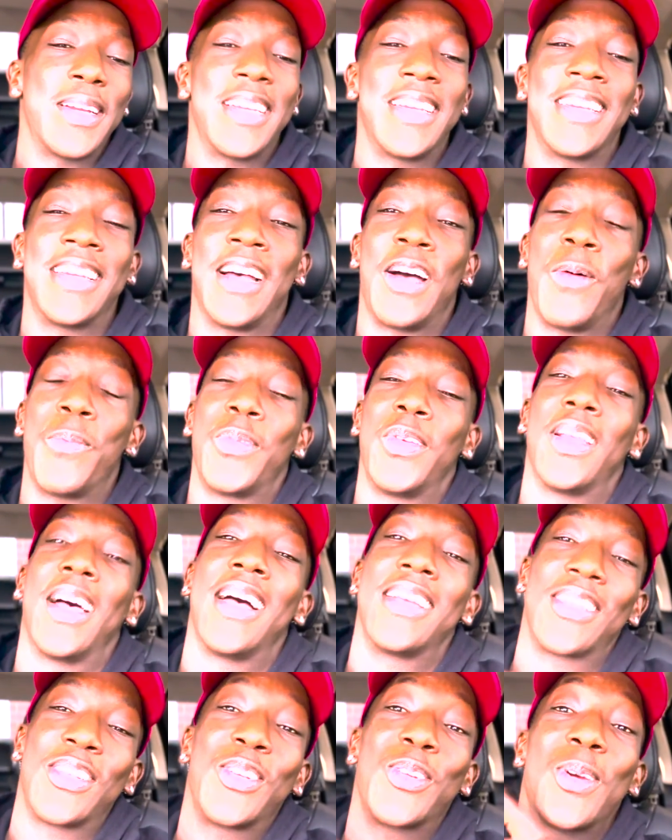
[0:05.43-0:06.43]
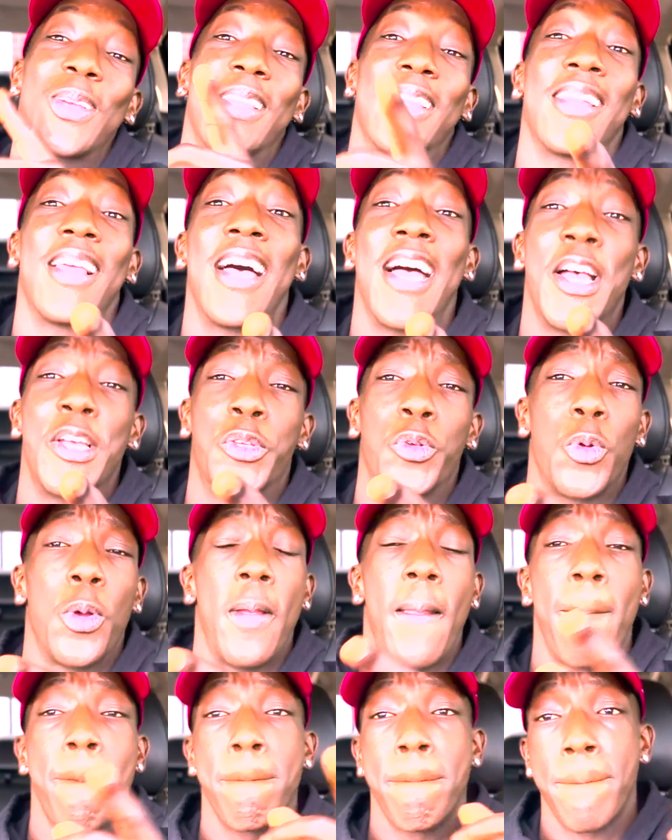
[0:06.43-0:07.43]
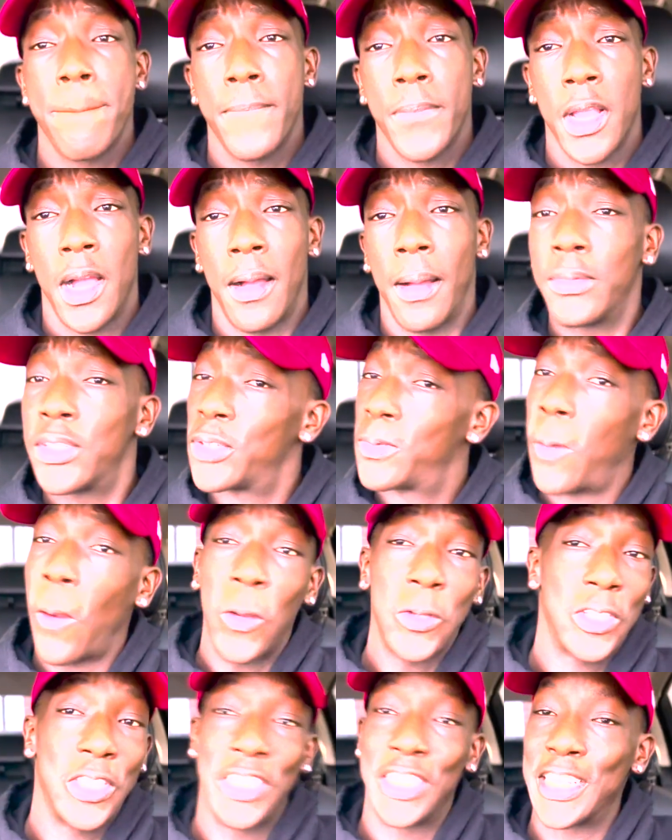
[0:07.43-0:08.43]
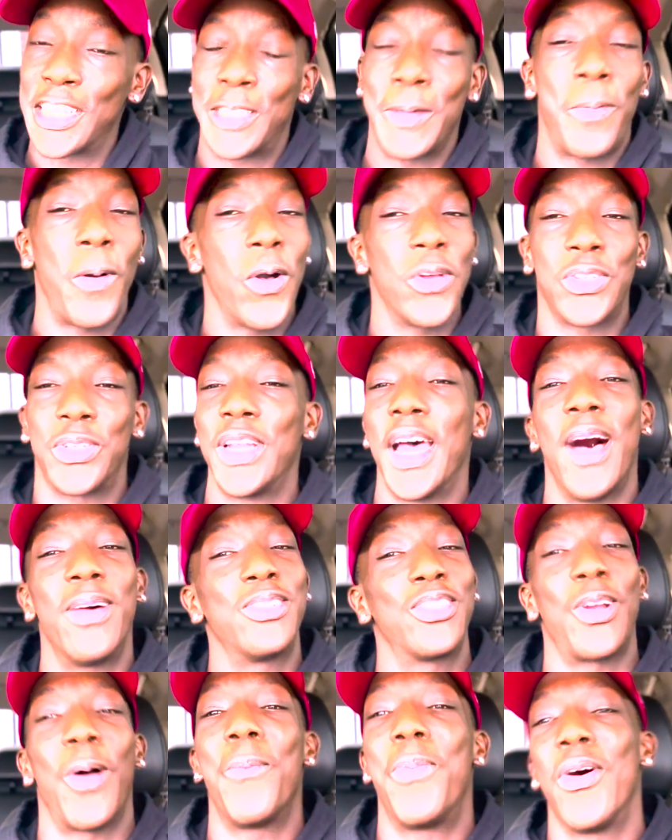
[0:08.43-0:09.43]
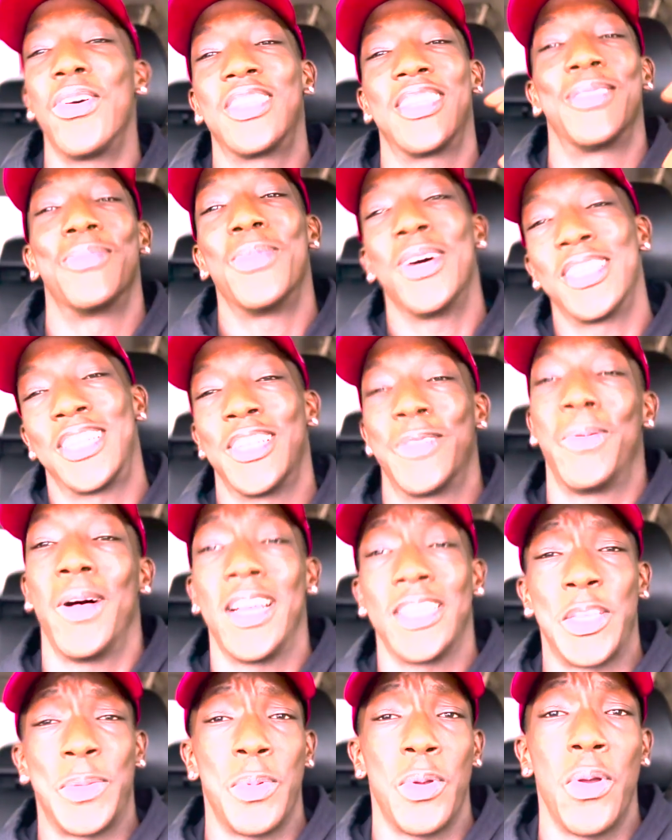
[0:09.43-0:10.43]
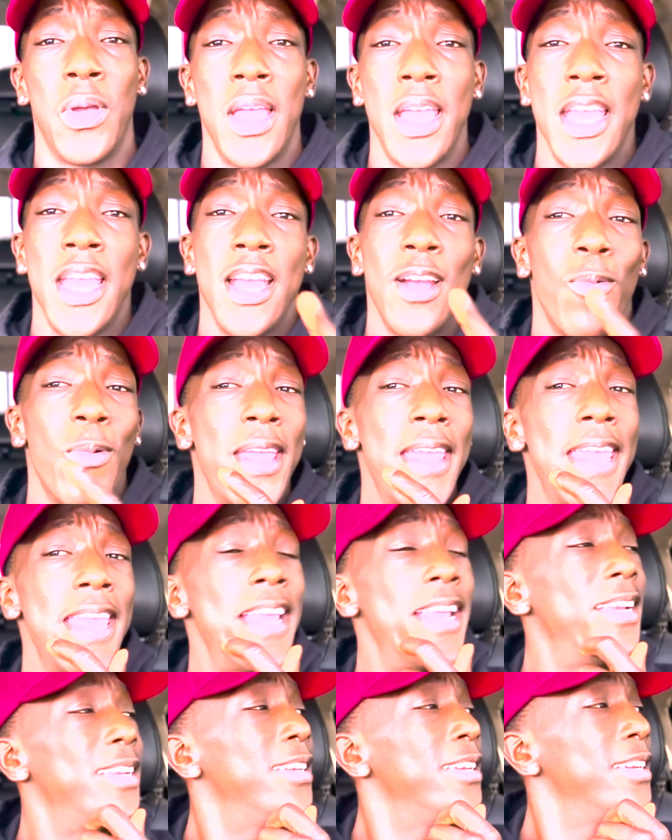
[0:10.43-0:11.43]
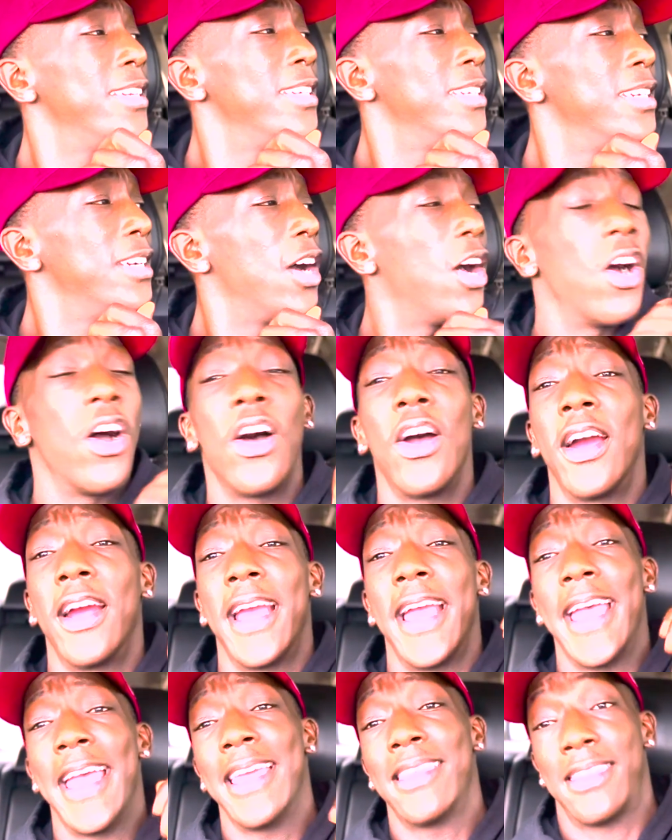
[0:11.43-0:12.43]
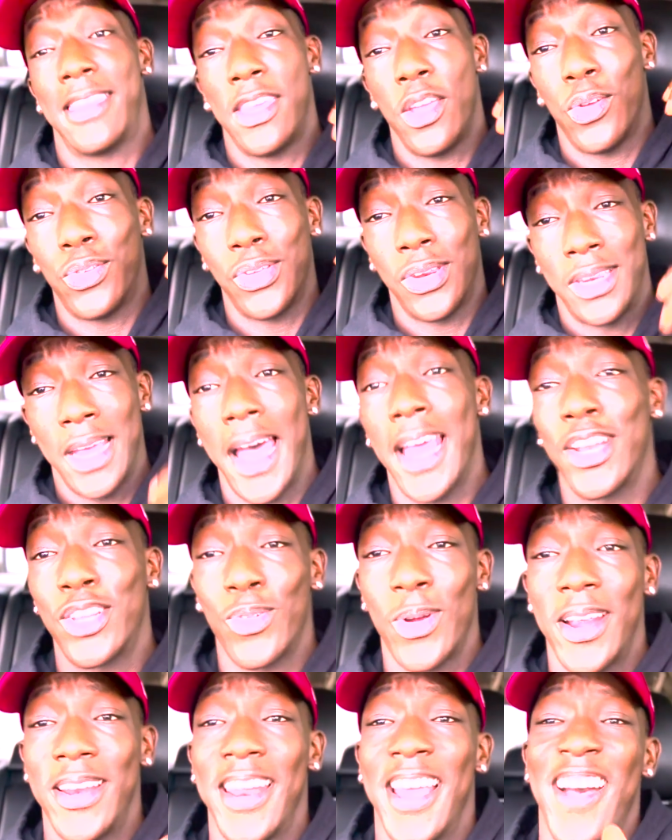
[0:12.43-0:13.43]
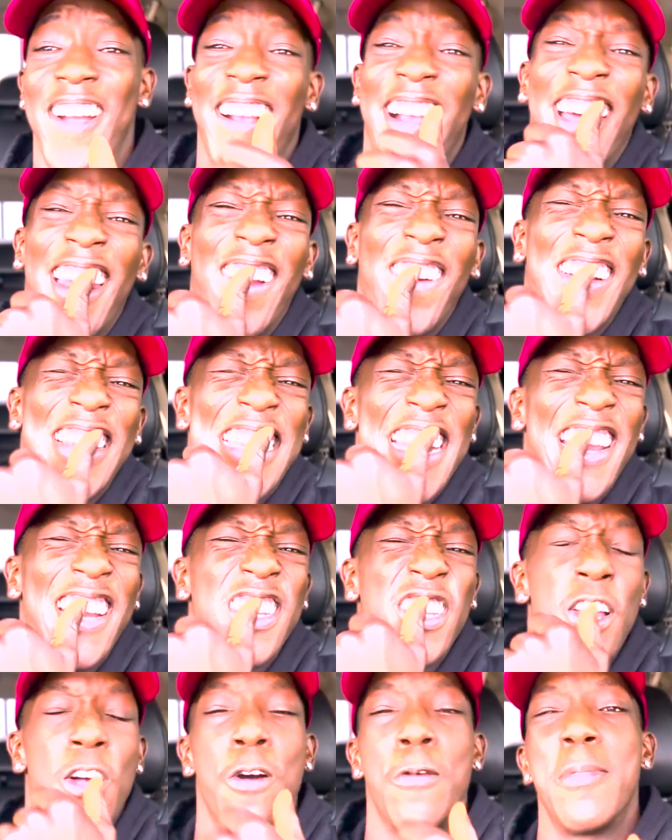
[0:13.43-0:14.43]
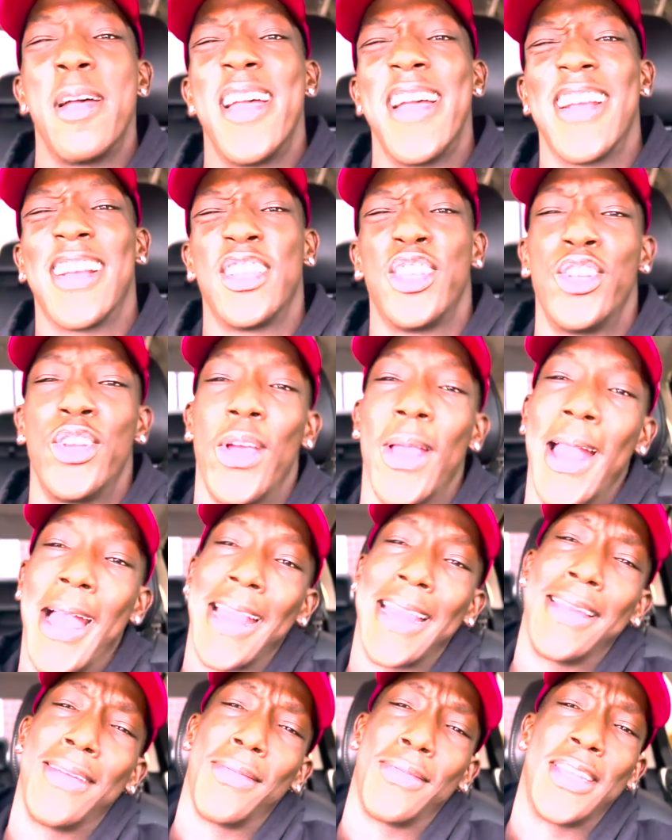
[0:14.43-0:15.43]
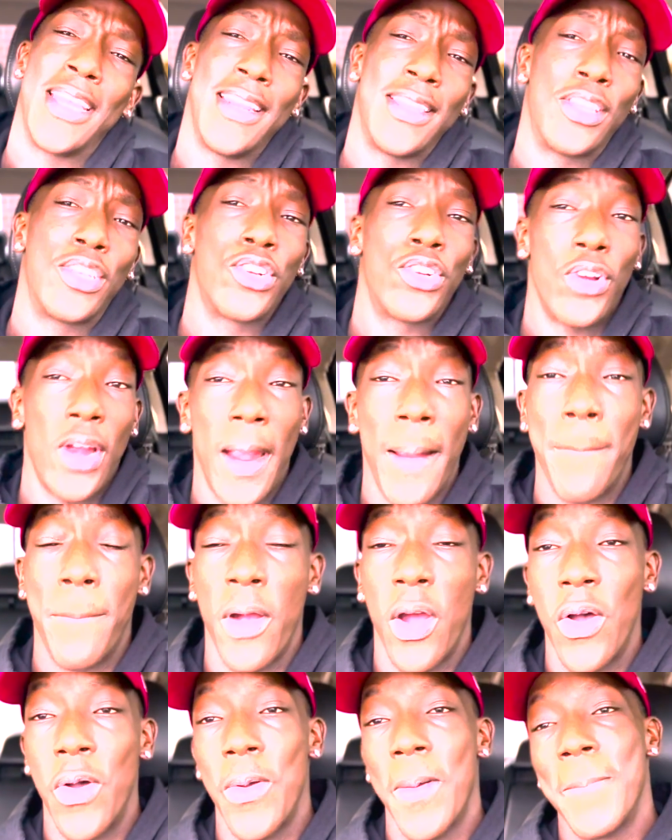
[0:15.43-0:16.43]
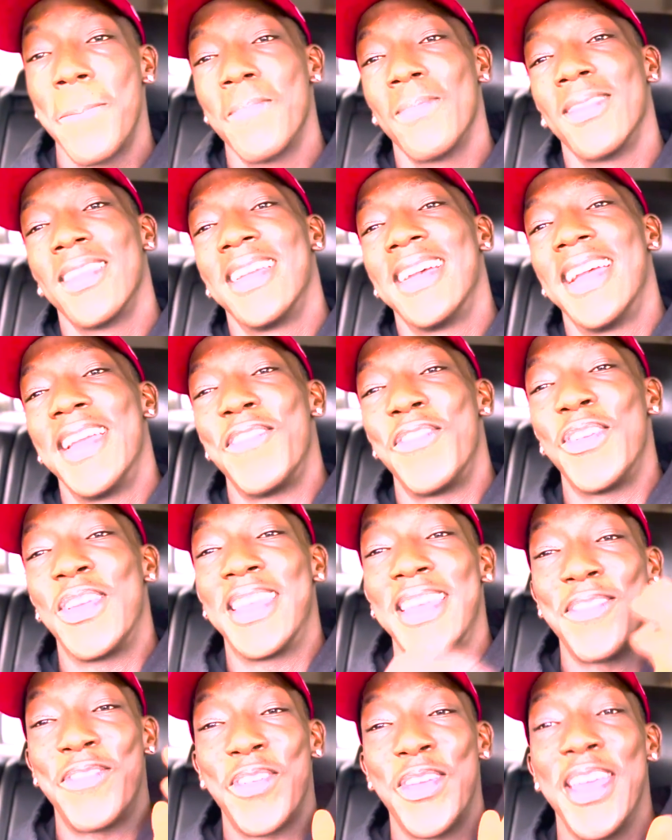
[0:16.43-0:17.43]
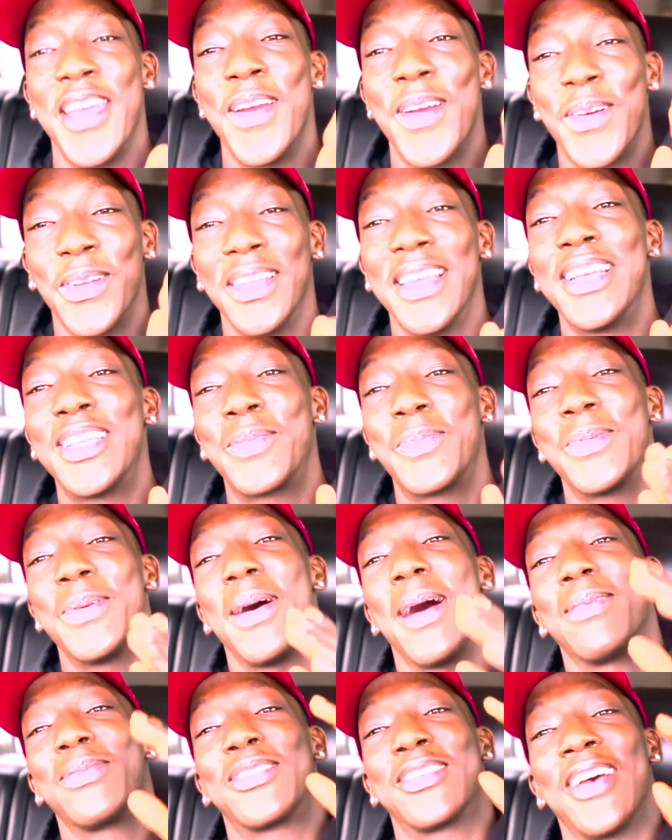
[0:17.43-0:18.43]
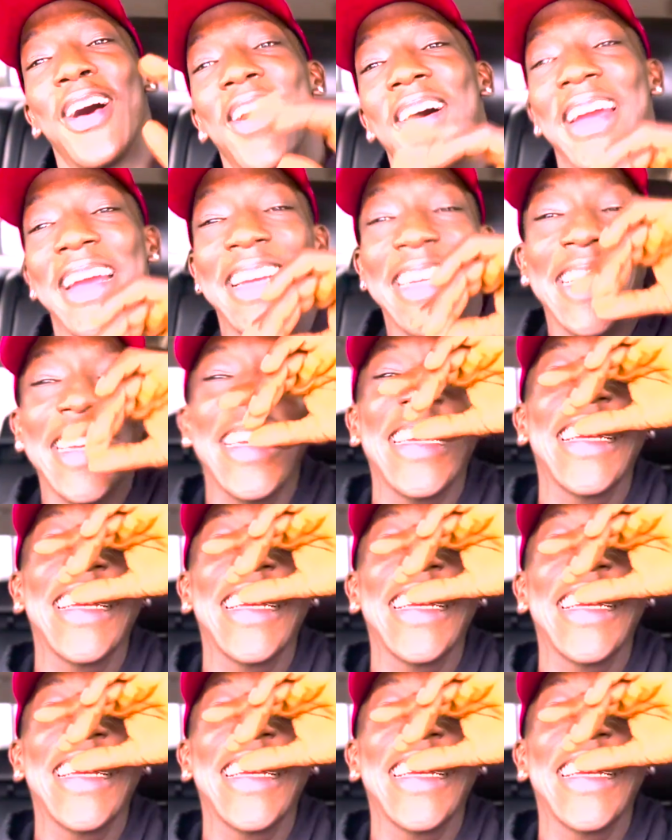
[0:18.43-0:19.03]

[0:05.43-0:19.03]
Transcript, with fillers: I hope you guys enjoyed the last one. Uh, I'm just posting just to post now. I'm just going to post as much as possible. We are at the orthodontist right now. I got our retainers on, man, because you know you got to keep the teeth straight, bro. If you if you hear a lisp, I'm sorry. Hey,